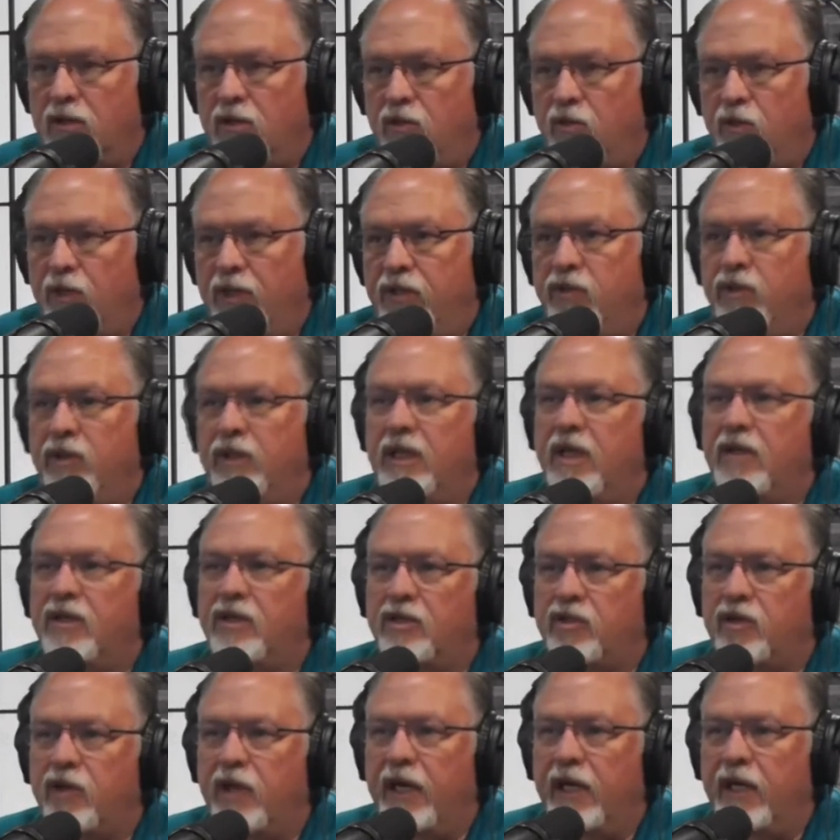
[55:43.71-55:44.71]
went to
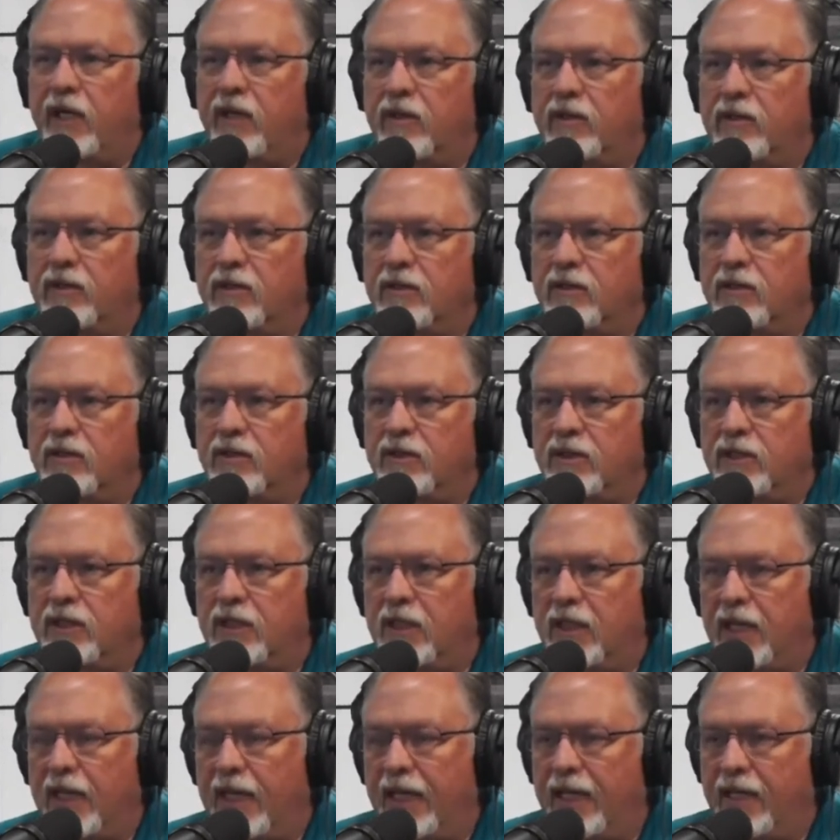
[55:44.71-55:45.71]
another trainer to
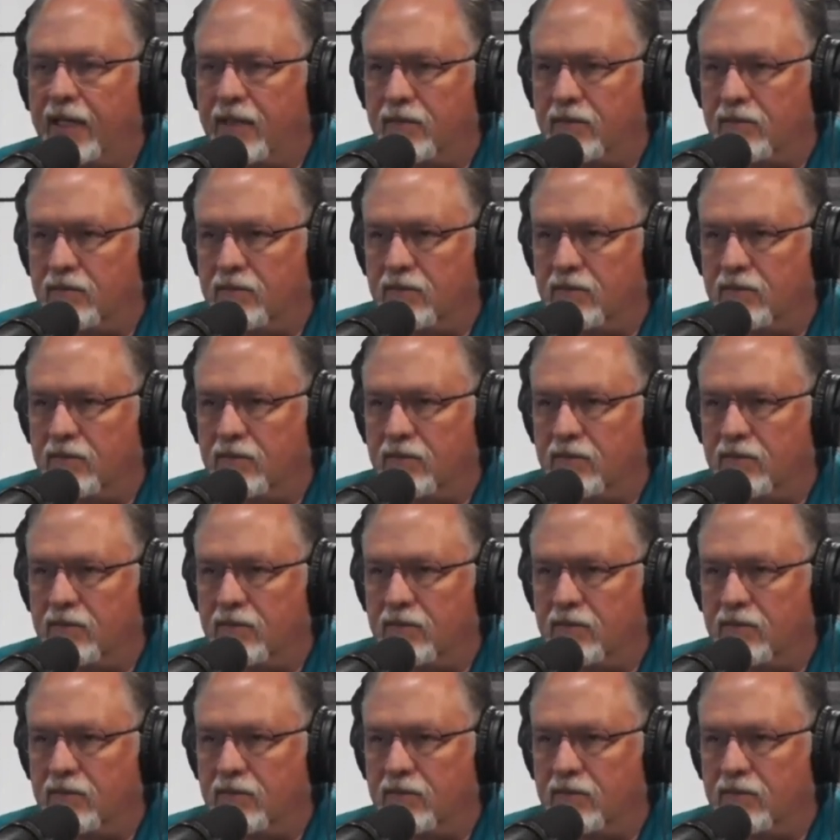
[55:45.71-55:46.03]
get it